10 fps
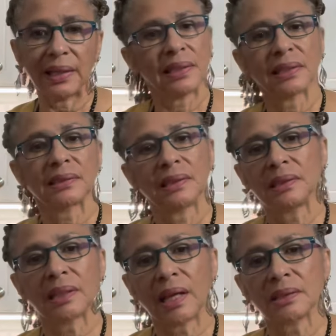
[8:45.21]
It just
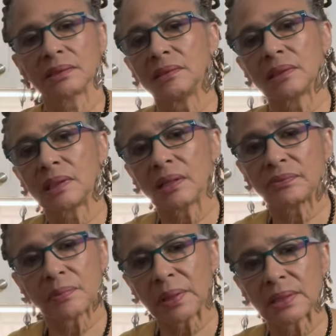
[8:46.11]
didn't taste good enough
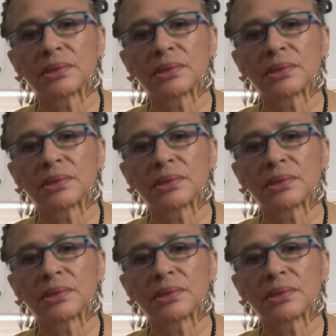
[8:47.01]
for me,